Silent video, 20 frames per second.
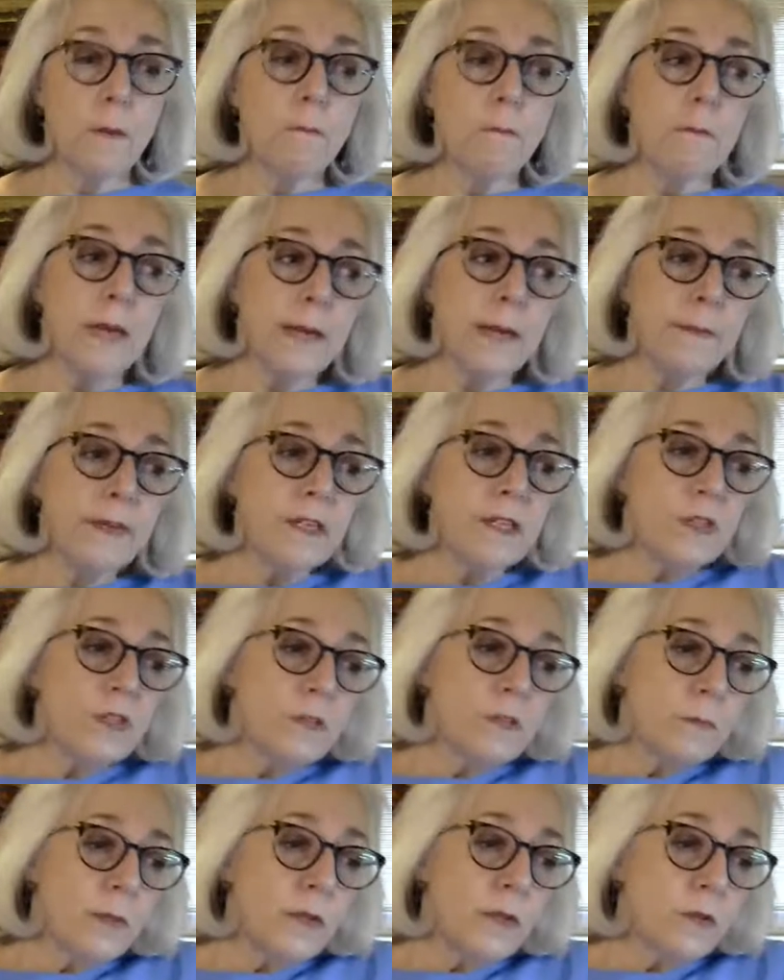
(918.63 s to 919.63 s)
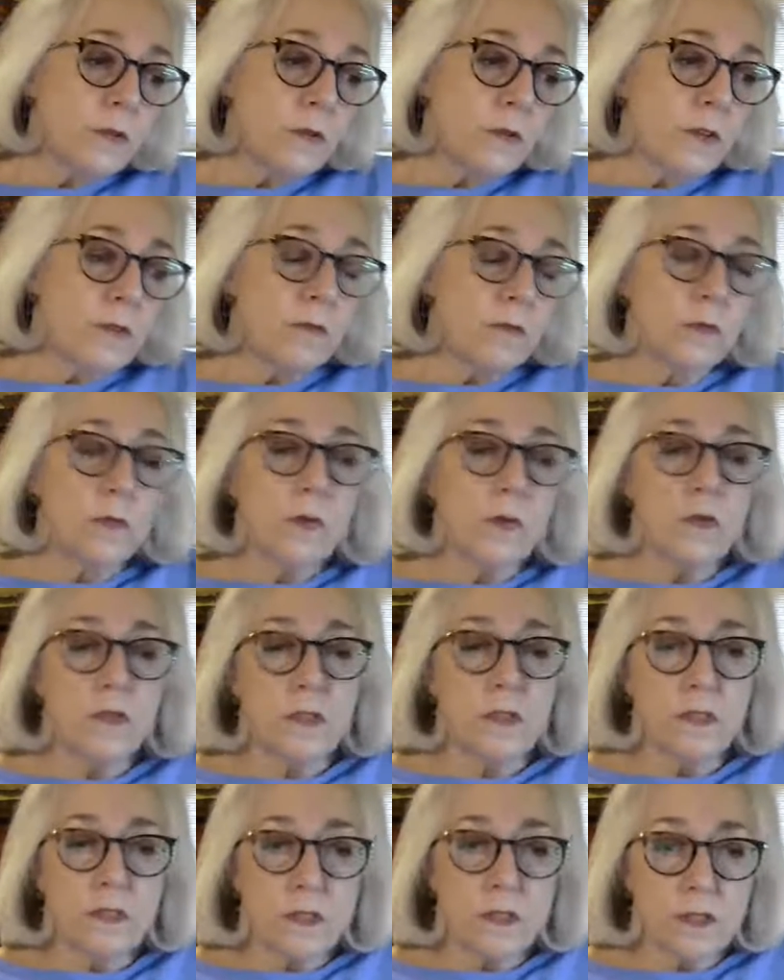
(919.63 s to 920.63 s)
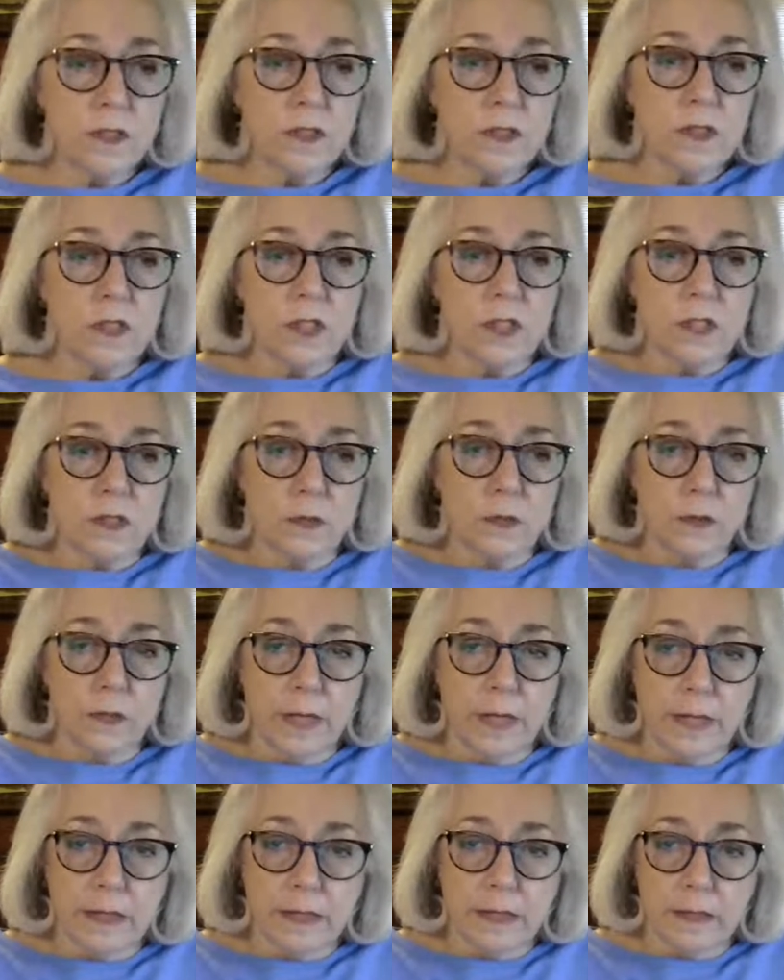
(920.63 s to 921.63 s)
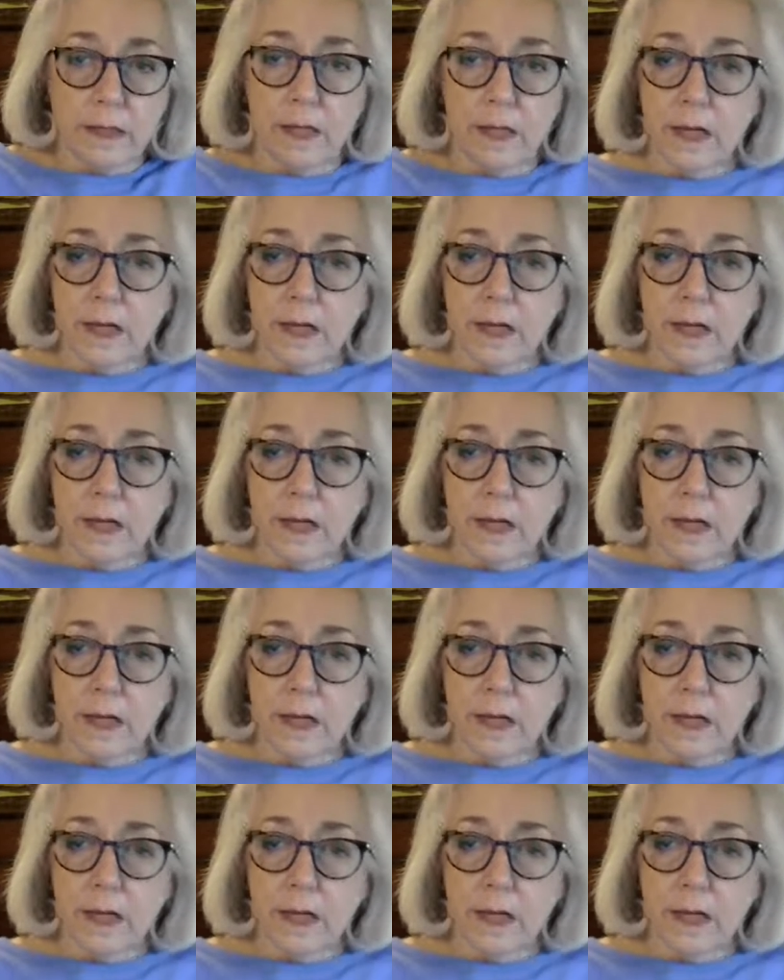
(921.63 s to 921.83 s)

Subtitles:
Maybe it should be your daughter-in-law who's a nurse because she's cool-headed.